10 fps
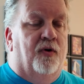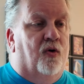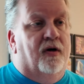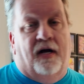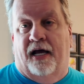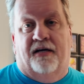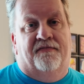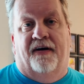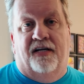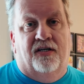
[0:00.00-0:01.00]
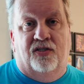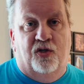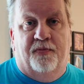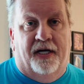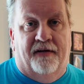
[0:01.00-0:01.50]
or I could find a good
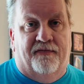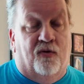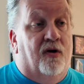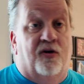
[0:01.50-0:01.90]
duplicate for,